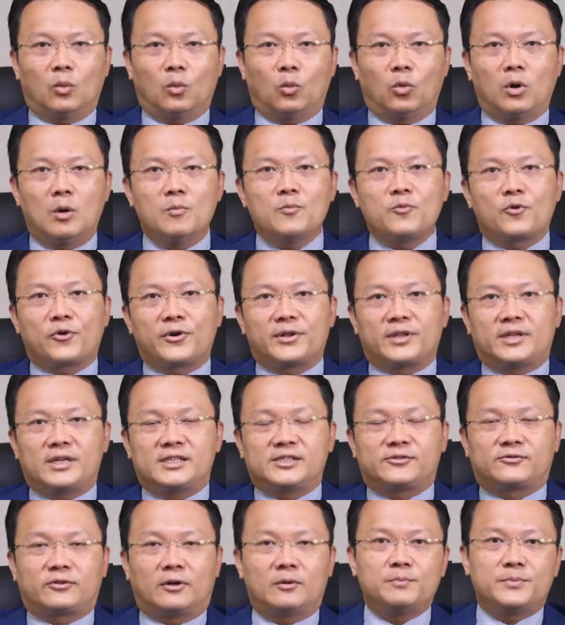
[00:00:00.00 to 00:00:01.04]
Warm
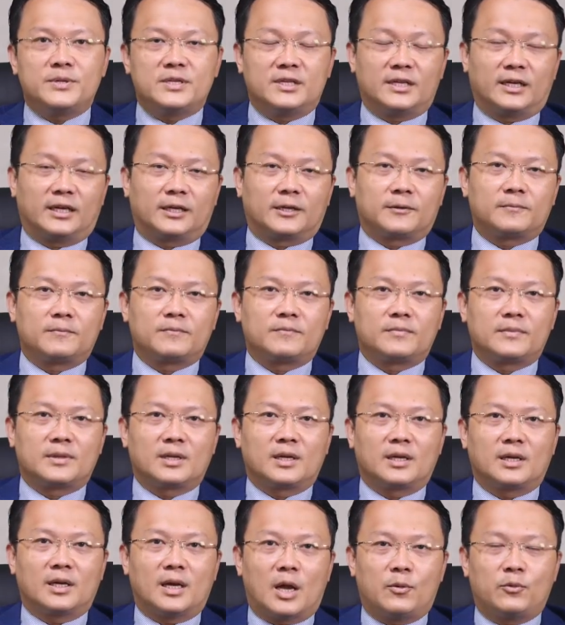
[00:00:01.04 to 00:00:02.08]
greetings from Penang.
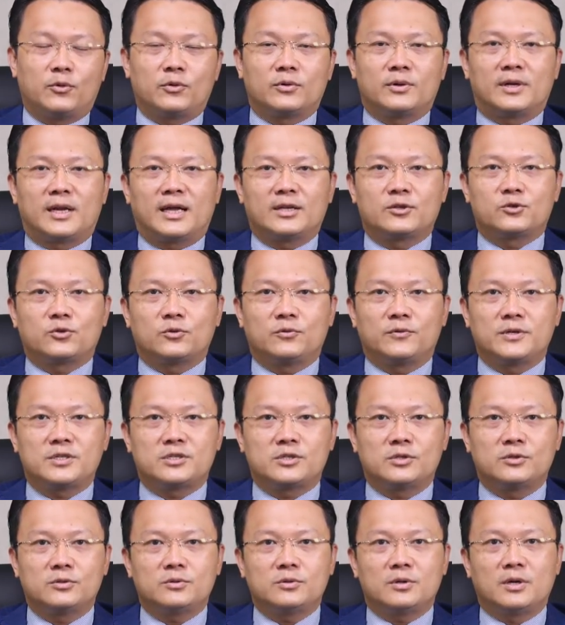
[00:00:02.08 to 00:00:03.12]
We would like to
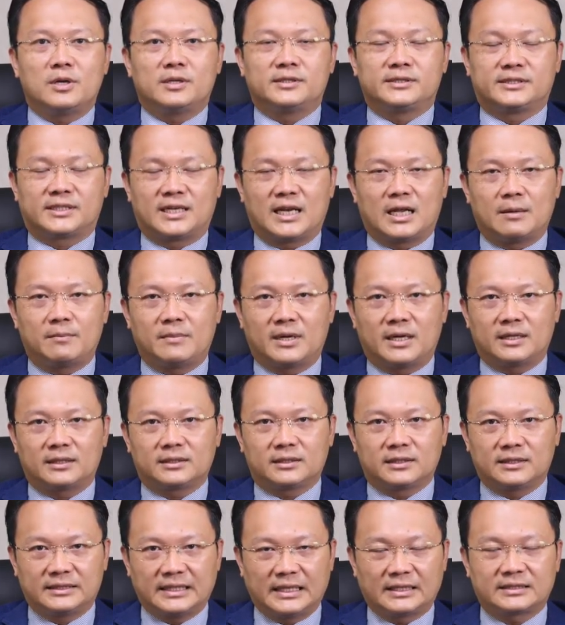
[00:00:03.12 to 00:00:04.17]
wish you selamat
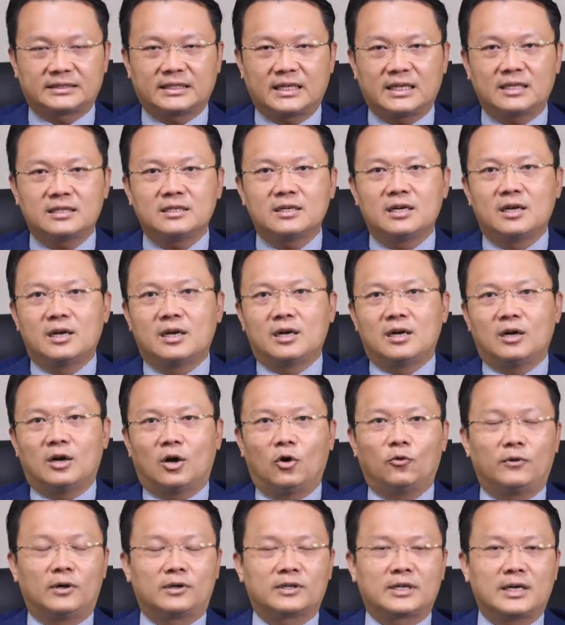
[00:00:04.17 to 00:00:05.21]
datang
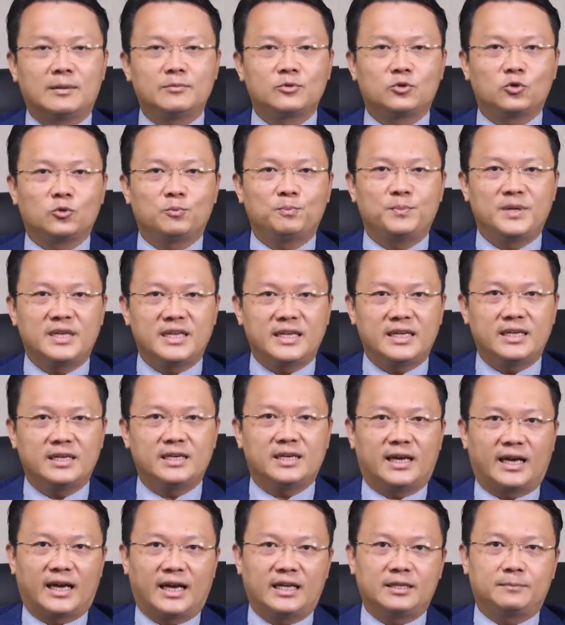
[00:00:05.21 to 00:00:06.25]
or welcome to
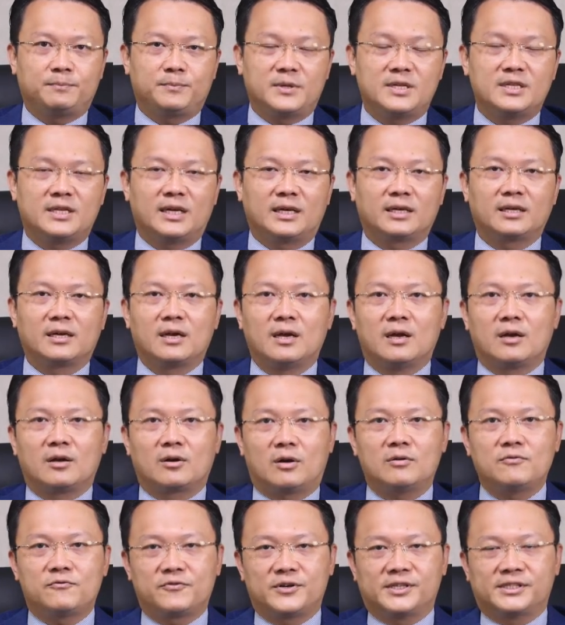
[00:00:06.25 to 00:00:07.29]
BE at Penang
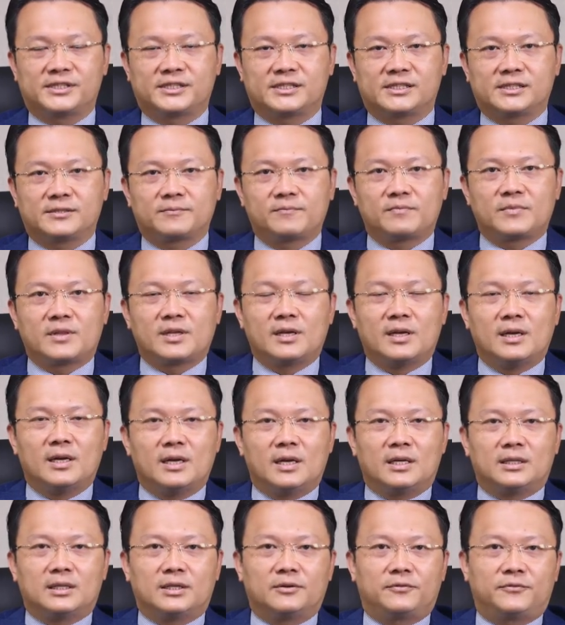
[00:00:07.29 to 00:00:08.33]
Conference.
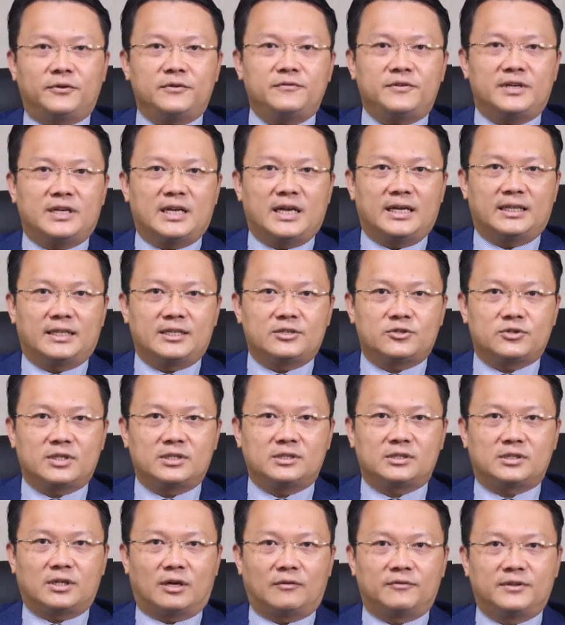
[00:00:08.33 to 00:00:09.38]
The fifth
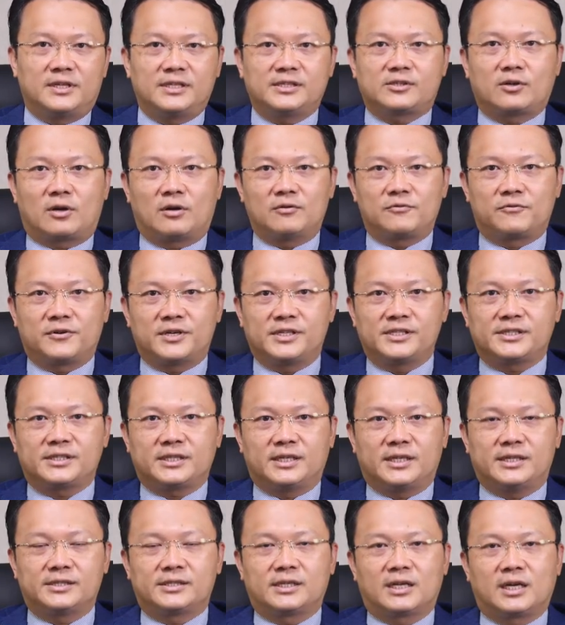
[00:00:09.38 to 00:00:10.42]
edition of this
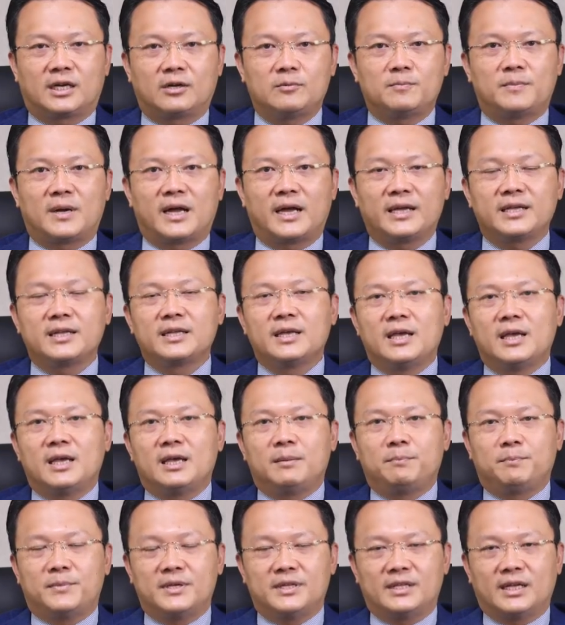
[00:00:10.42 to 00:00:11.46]
conference is held by
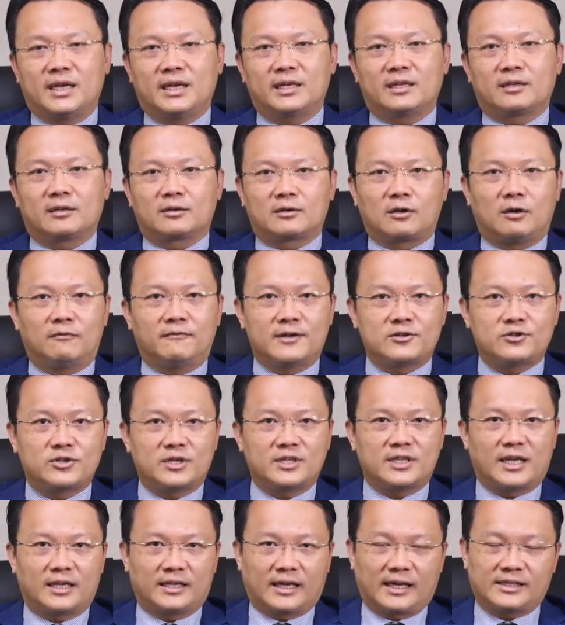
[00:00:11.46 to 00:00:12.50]
Penang
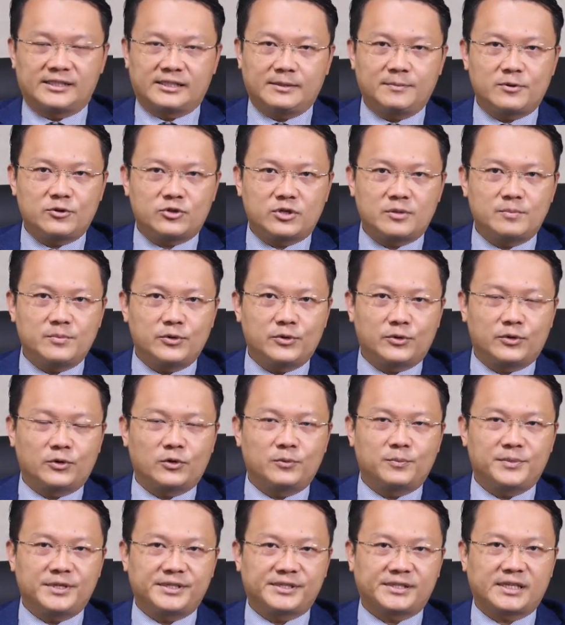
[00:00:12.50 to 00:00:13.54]
Convention and Exhibition
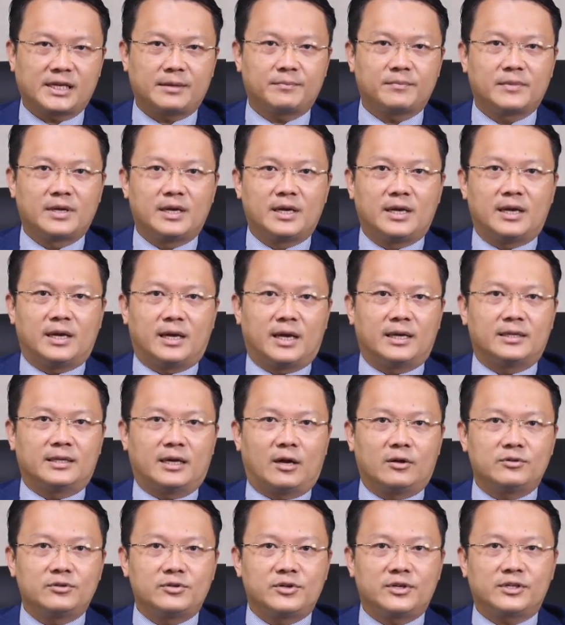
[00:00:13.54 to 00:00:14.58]
Bureau, PCEB, and
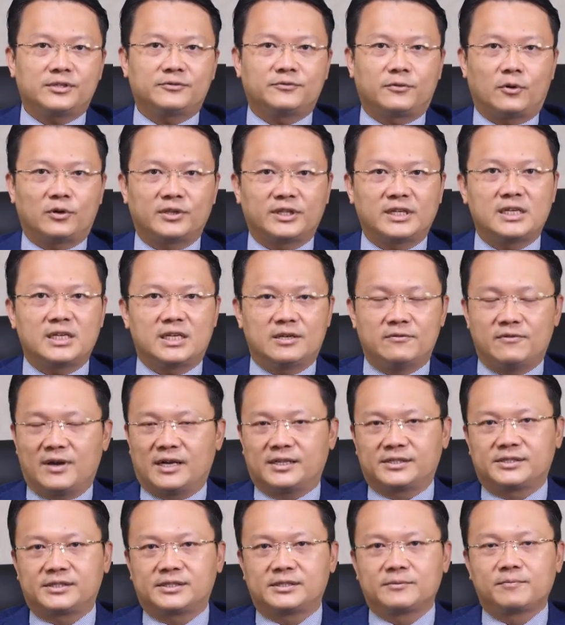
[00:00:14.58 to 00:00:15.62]
Andreas 40
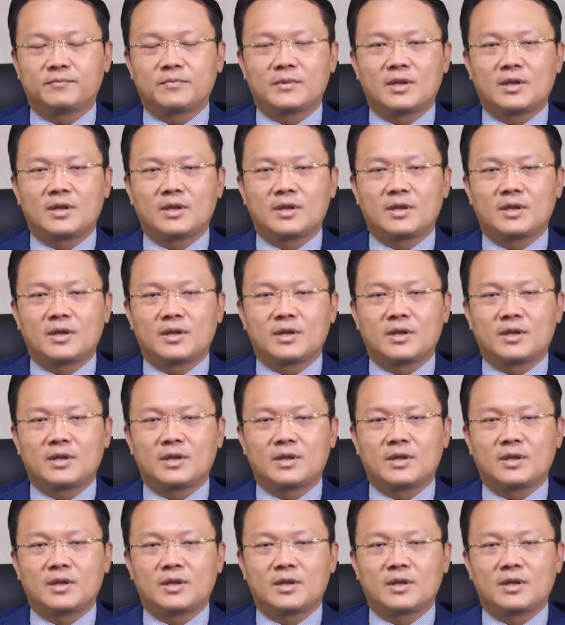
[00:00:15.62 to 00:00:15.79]
events.